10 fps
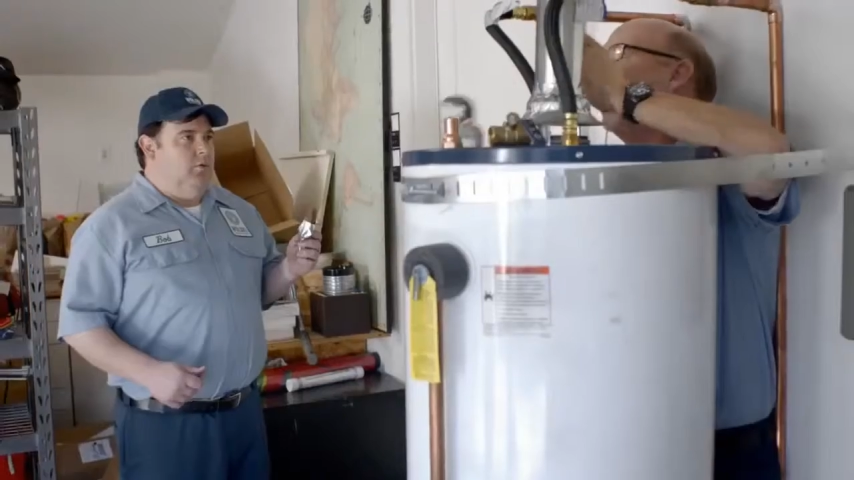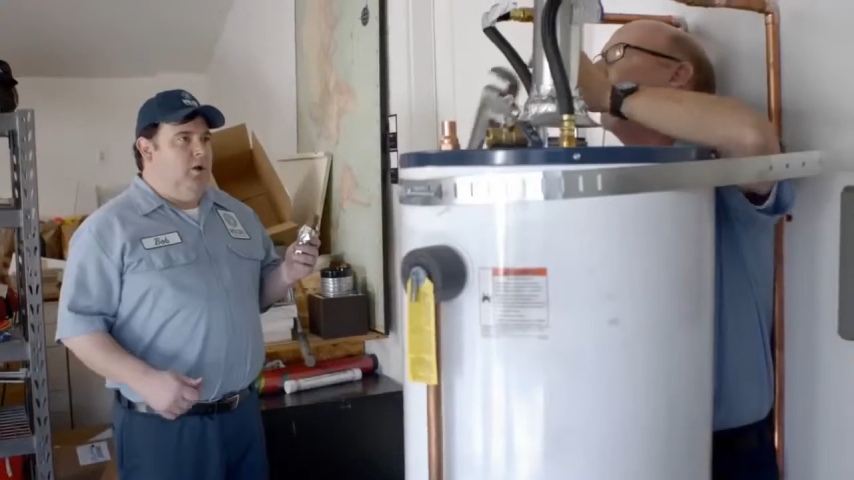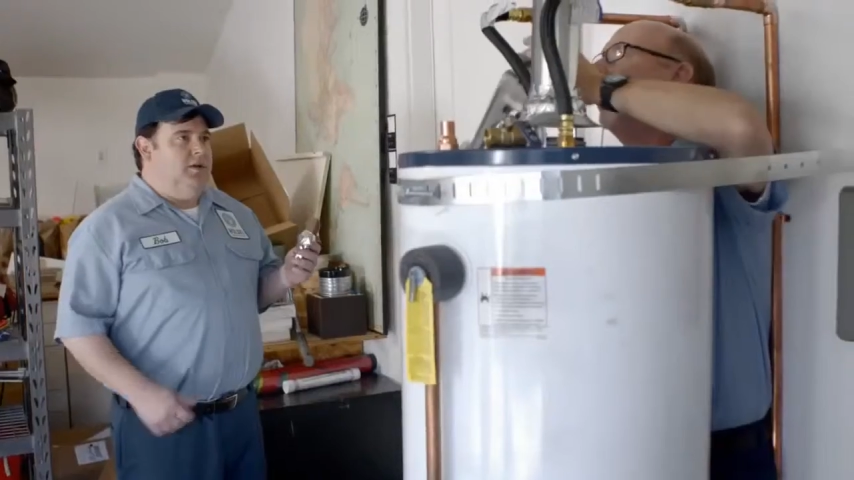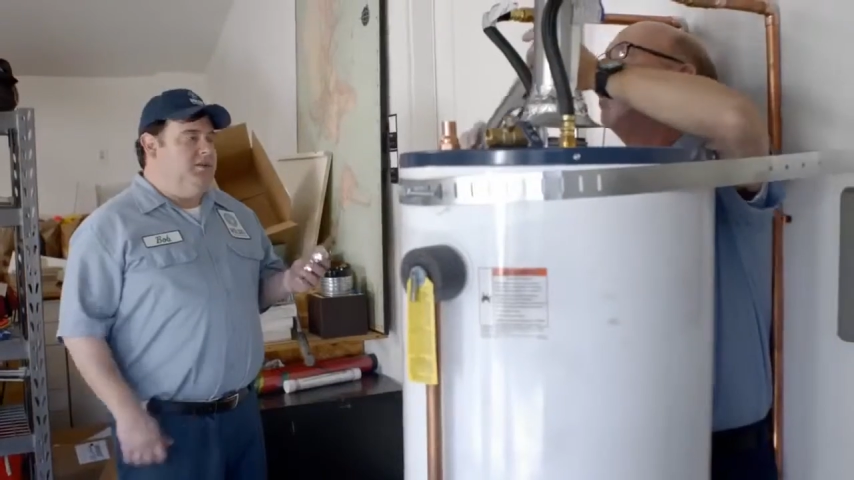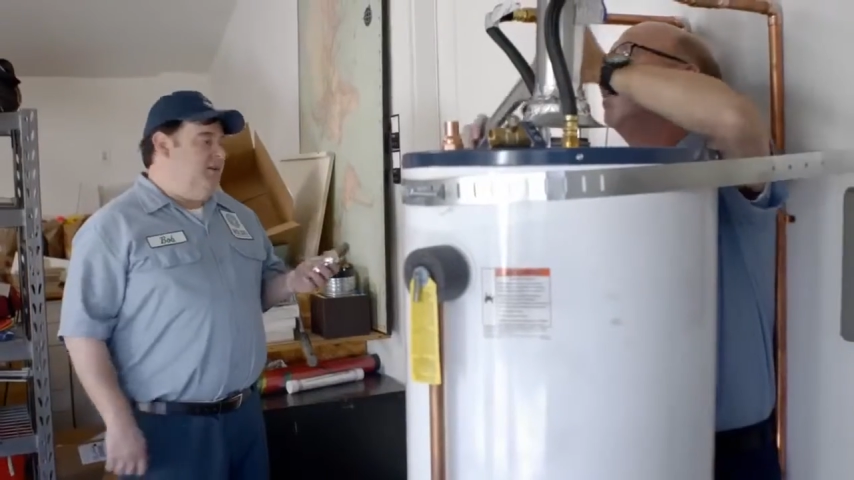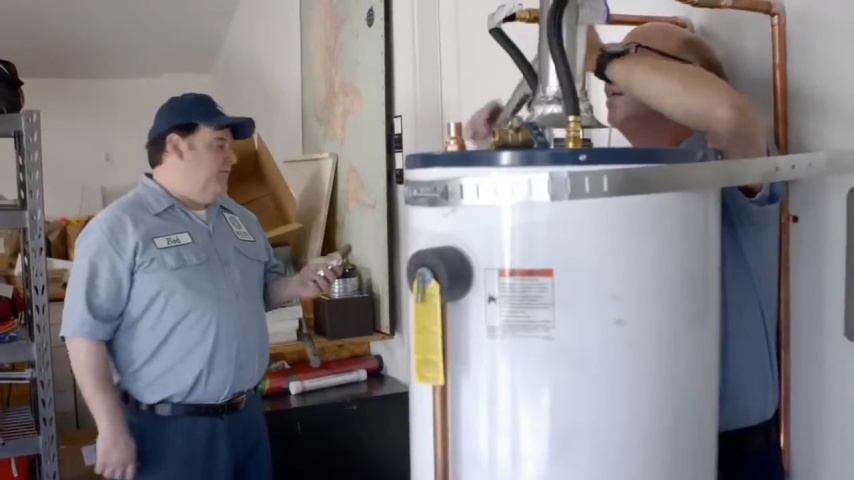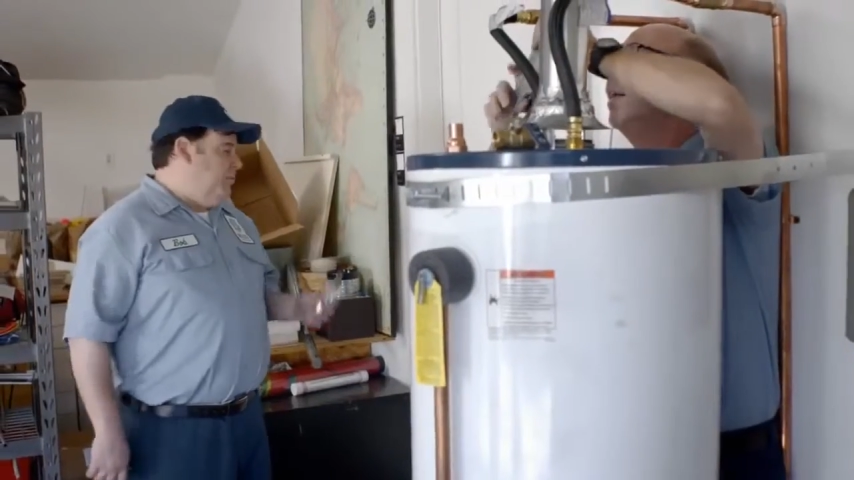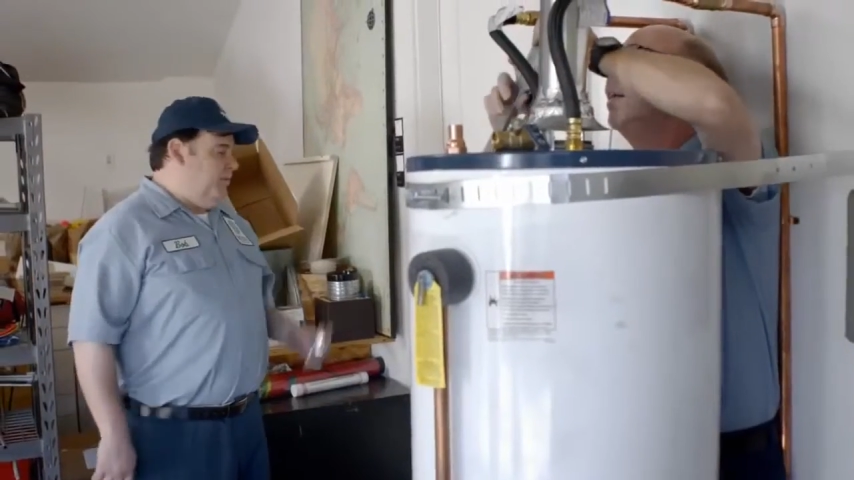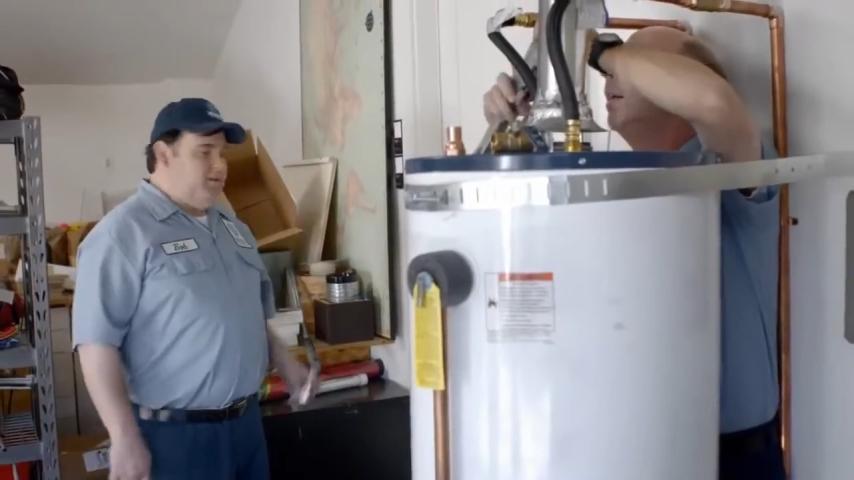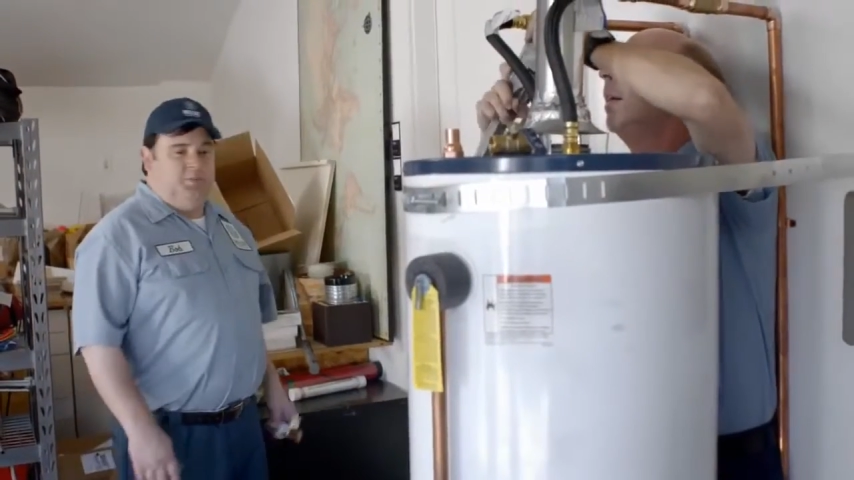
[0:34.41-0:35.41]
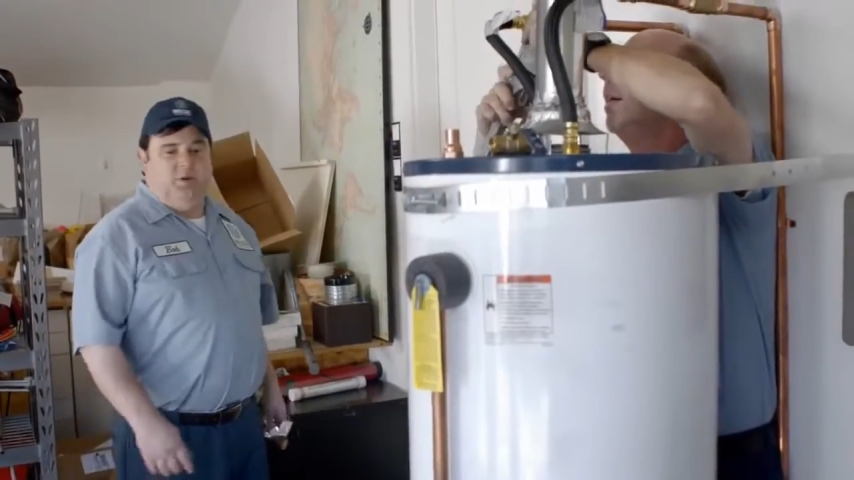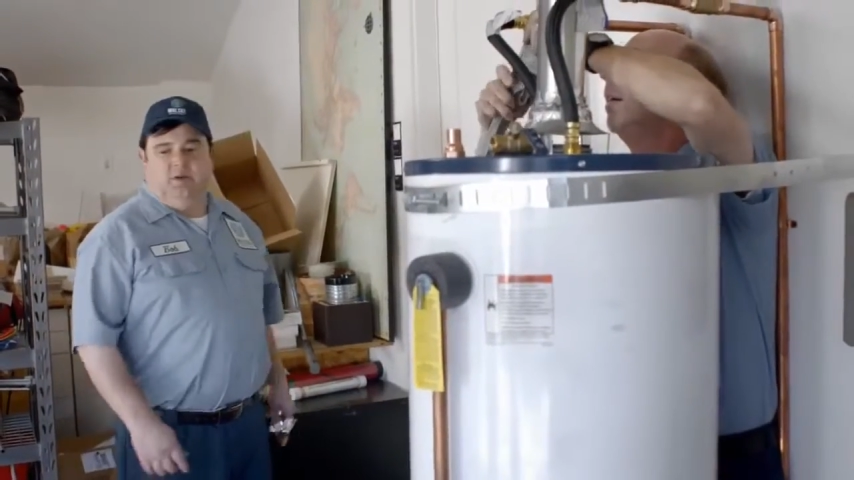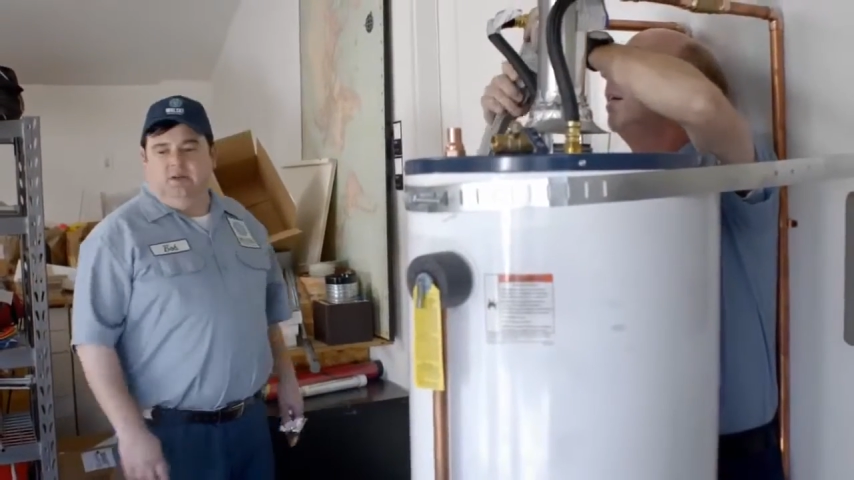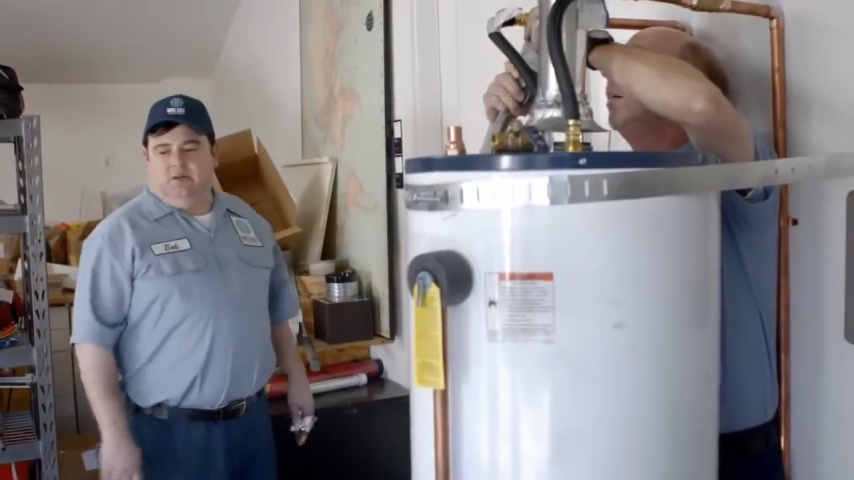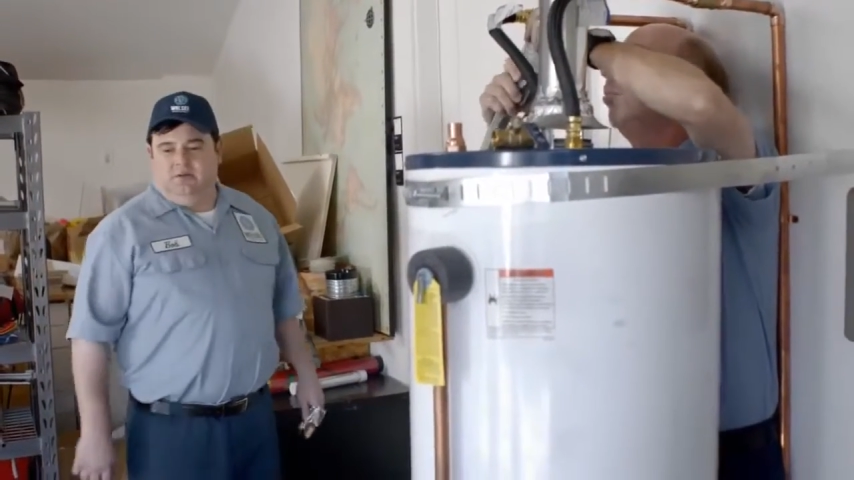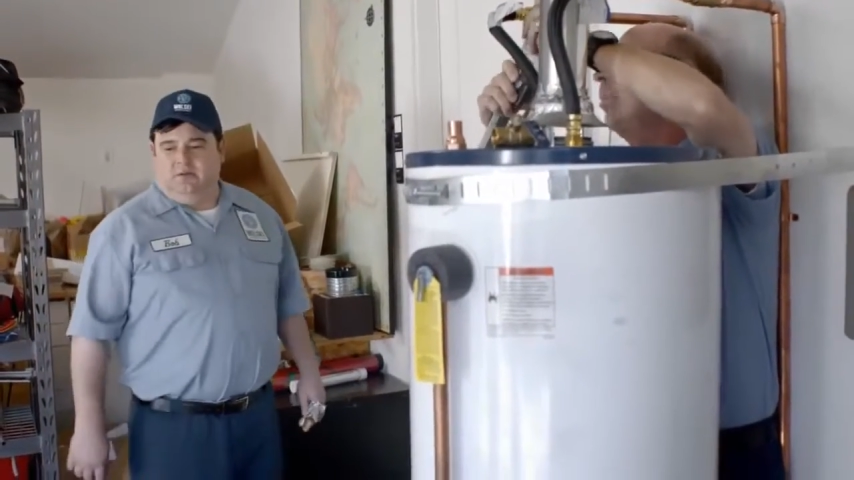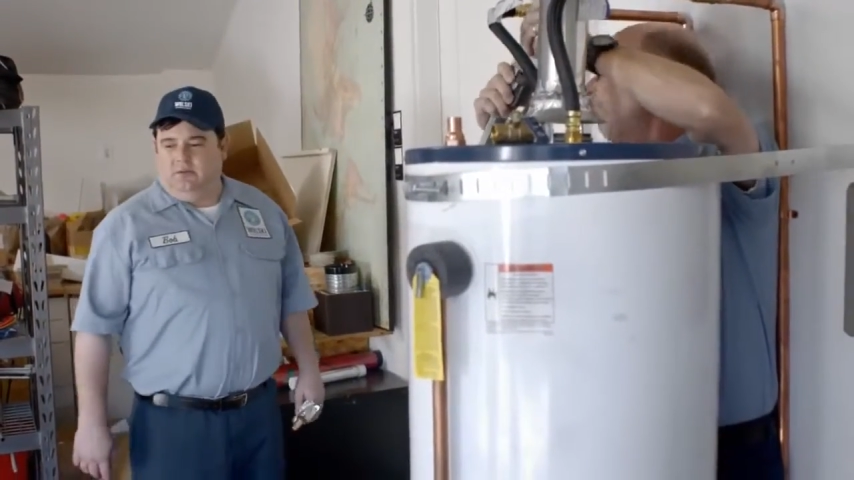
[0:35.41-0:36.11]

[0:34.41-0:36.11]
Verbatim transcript: I just didn't have a place to put it down.